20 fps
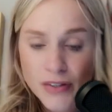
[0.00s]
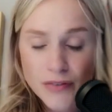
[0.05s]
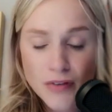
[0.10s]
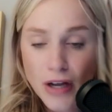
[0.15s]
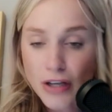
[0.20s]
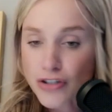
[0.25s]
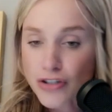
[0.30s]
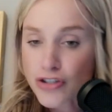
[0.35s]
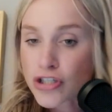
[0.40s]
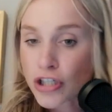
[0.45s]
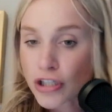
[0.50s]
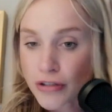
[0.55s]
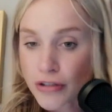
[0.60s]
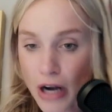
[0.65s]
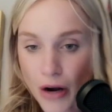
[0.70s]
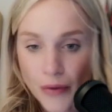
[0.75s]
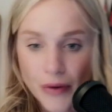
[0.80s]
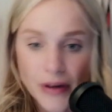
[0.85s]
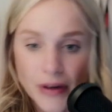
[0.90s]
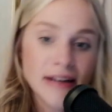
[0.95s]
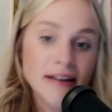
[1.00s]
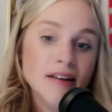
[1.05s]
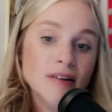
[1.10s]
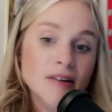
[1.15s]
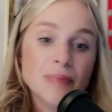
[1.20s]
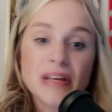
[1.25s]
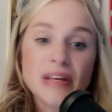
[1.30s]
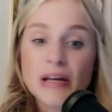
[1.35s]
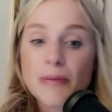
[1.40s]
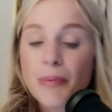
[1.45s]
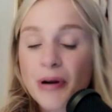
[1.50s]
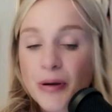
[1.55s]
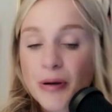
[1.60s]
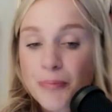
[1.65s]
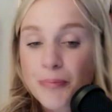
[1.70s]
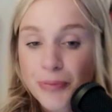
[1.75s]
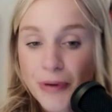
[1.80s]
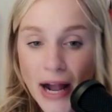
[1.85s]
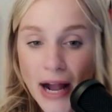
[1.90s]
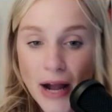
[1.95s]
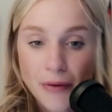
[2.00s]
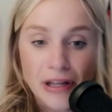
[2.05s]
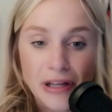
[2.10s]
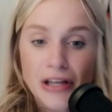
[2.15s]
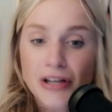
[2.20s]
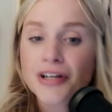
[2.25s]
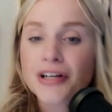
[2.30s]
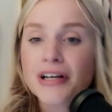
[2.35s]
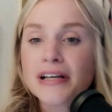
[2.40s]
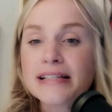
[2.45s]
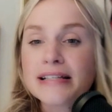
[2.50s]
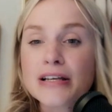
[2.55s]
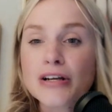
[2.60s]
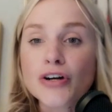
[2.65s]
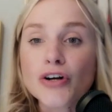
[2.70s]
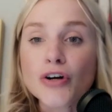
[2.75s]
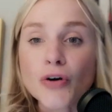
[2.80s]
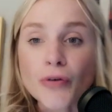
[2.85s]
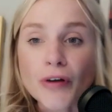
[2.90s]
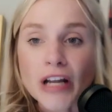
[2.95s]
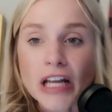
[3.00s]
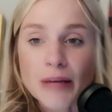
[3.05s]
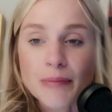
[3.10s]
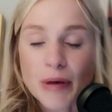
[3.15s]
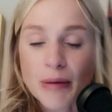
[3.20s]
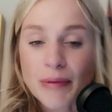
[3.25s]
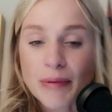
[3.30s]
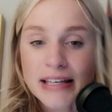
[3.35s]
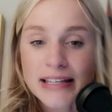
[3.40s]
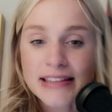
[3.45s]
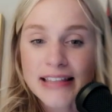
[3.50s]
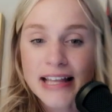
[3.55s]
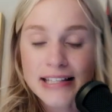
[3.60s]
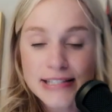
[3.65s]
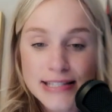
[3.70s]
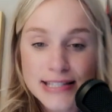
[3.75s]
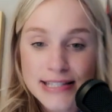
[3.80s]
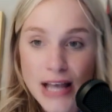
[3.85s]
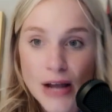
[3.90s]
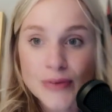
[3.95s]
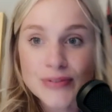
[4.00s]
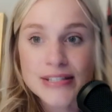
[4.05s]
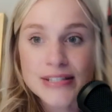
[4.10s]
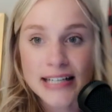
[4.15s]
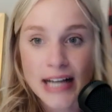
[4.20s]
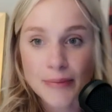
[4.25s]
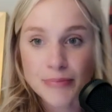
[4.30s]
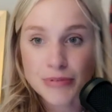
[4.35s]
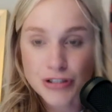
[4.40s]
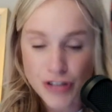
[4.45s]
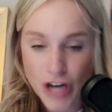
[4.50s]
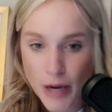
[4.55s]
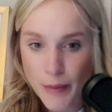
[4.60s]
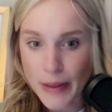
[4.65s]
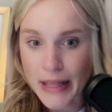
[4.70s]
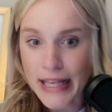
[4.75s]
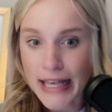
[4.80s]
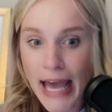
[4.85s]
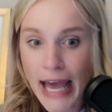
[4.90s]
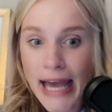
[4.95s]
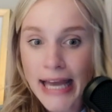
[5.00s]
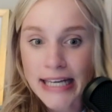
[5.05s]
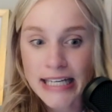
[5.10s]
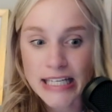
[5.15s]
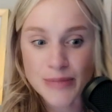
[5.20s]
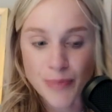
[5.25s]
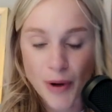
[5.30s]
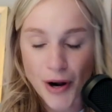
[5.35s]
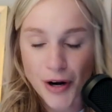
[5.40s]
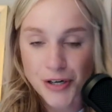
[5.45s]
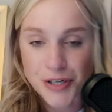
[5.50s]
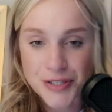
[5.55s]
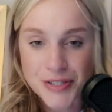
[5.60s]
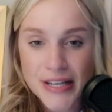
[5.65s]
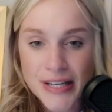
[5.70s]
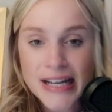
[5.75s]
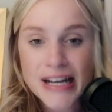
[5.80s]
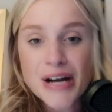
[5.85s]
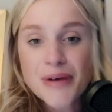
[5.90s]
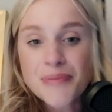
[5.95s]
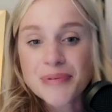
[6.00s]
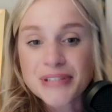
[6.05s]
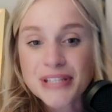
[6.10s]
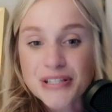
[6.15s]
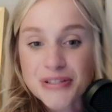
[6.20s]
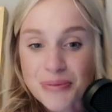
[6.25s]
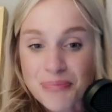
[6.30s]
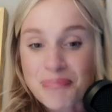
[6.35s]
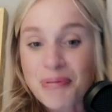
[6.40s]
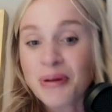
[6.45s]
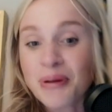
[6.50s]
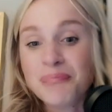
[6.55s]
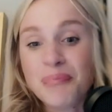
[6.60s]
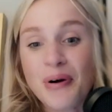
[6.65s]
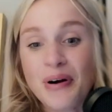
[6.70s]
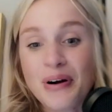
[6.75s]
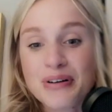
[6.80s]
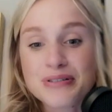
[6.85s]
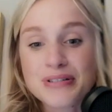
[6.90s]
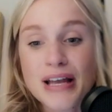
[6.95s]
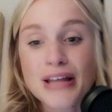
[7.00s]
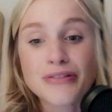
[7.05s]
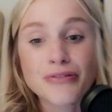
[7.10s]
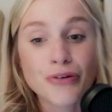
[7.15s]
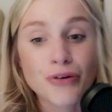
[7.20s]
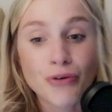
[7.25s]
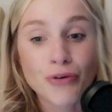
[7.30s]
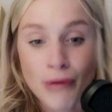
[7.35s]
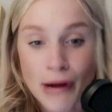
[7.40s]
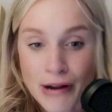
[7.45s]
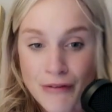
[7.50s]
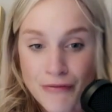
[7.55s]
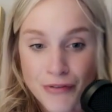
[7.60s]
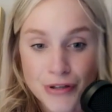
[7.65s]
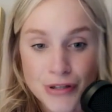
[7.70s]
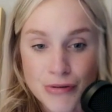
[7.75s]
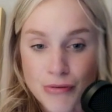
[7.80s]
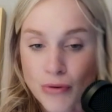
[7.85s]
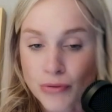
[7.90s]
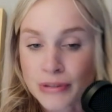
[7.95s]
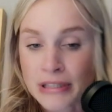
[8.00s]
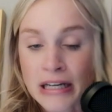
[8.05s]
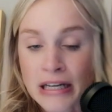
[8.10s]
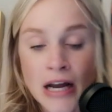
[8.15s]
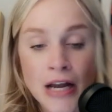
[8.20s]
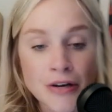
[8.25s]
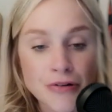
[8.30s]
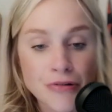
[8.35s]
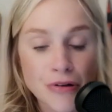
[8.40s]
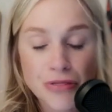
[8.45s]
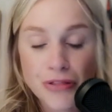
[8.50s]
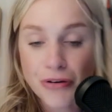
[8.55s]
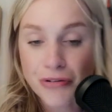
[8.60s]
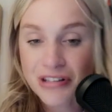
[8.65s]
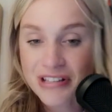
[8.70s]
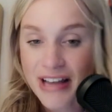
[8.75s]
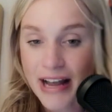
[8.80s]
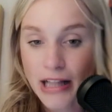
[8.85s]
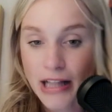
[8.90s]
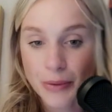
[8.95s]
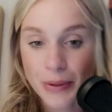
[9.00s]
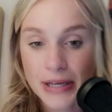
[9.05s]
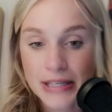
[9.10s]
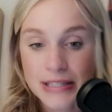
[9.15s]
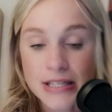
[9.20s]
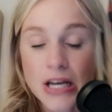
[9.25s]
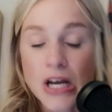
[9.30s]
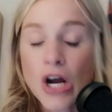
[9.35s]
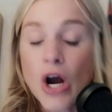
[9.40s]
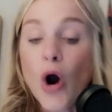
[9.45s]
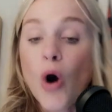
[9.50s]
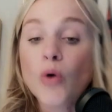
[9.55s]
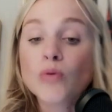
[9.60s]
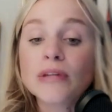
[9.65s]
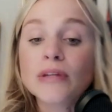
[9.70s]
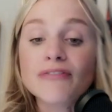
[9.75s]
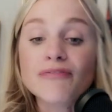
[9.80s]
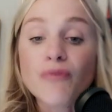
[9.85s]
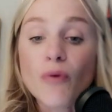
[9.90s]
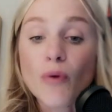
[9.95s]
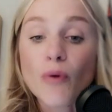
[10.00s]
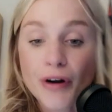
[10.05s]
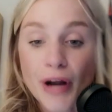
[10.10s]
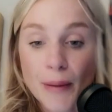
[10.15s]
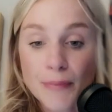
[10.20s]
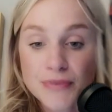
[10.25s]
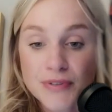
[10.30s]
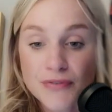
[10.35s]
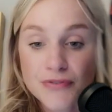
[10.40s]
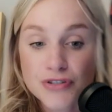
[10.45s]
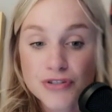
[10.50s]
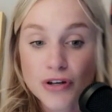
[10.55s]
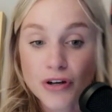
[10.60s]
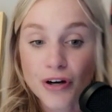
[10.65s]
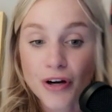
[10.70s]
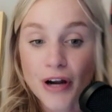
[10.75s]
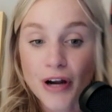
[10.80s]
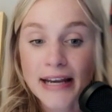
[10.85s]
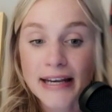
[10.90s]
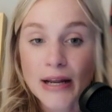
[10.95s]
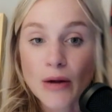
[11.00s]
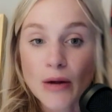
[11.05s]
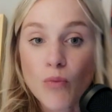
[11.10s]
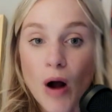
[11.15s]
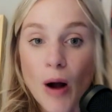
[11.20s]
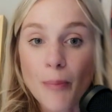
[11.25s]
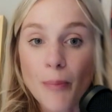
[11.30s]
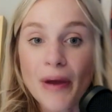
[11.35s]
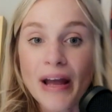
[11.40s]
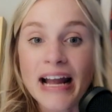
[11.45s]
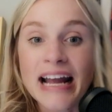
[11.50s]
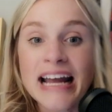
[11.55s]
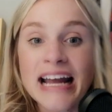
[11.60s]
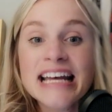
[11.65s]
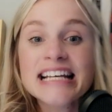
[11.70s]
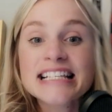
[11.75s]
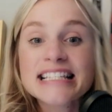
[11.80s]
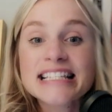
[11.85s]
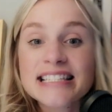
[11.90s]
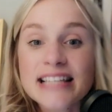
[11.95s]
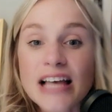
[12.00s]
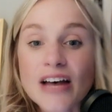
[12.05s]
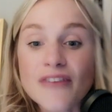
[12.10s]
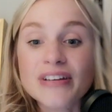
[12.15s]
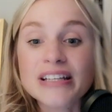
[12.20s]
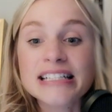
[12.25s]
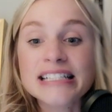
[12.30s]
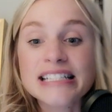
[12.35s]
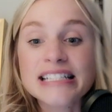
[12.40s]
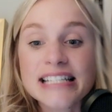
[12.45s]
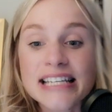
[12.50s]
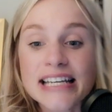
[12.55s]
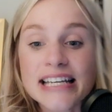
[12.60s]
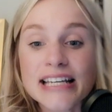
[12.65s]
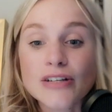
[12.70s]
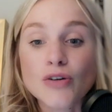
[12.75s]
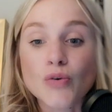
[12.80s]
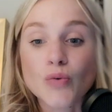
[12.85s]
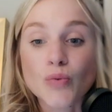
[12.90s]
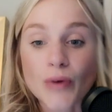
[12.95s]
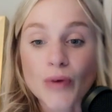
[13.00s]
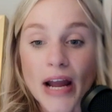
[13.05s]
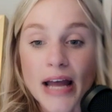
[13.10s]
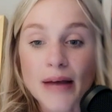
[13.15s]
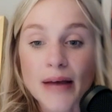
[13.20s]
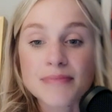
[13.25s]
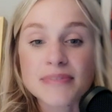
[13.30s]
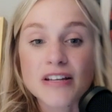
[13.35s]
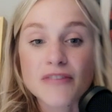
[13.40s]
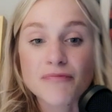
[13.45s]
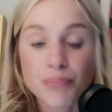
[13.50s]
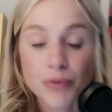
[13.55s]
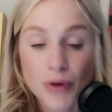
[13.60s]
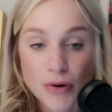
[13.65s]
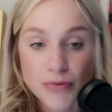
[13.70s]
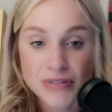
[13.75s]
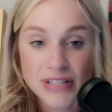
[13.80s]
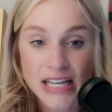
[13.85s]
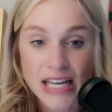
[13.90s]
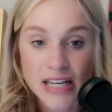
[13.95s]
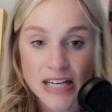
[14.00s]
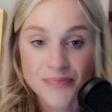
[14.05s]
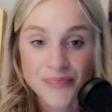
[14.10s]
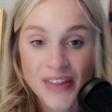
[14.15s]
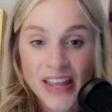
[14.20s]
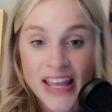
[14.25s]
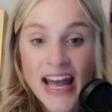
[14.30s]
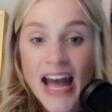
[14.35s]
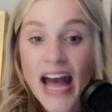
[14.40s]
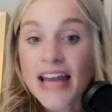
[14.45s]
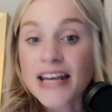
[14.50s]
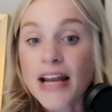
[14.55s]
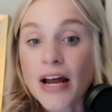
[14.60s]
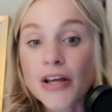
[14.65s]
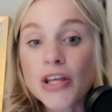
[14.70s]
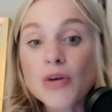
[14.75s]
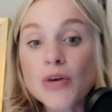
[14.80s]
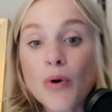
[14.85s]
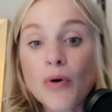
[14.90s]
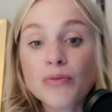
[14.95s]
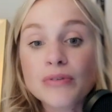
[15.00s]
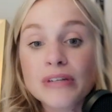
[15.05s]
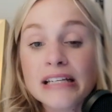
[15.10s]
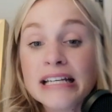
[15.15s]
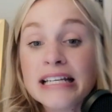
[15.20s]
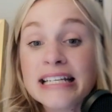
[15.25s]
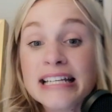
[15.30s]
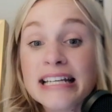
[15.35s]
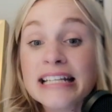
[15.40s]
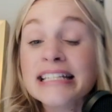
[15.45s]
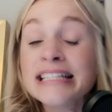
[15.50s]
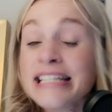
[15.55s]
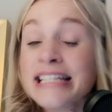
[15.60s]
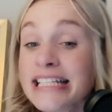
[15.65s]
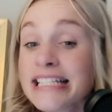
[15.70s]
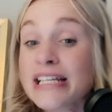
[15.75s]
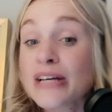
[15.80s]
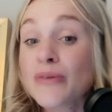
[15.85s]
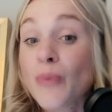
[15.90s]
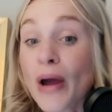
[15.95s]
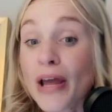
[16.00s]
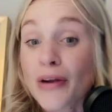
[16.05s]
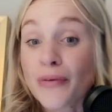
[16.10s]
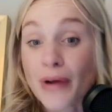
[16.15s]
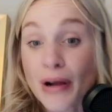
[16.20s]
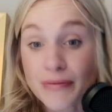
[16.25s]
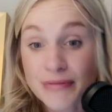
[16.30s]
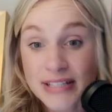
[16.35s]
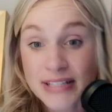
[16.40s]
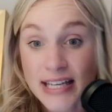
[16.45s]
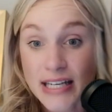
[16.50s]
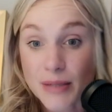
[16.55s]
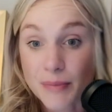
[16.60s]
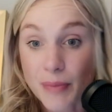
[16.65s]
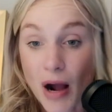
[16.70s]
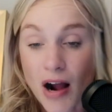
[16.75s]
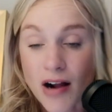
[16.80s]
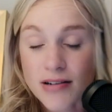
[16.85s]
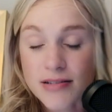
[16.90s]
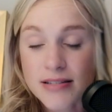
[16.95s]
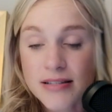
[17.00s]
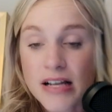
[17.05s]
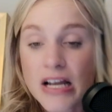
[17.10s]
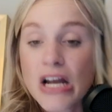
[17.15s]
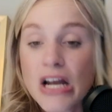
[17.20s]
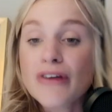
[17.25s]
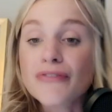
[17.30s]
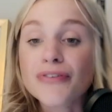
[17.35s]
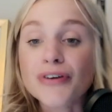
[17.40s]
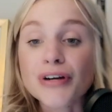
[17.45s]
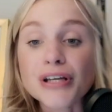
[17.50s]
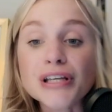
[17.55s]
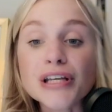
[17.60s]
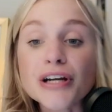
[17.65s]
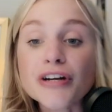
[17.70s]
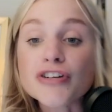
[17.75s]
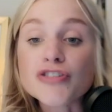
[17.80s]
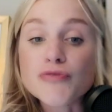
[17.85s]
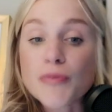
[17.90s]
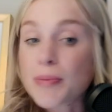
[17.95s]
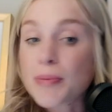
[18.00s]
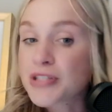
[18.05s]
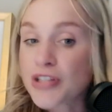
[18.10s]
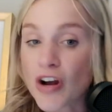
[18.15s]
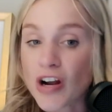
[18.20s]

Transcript: We've got churro peanut butter brownie, cookies and cream. I mean, that sounds like I'm describing candy bars, but these are built bars and they're great for you. Only 130 calories, only four grams of sugar, and a whopping 17 grams of protein. And now you won't need to wait around to get a box. For years, we've been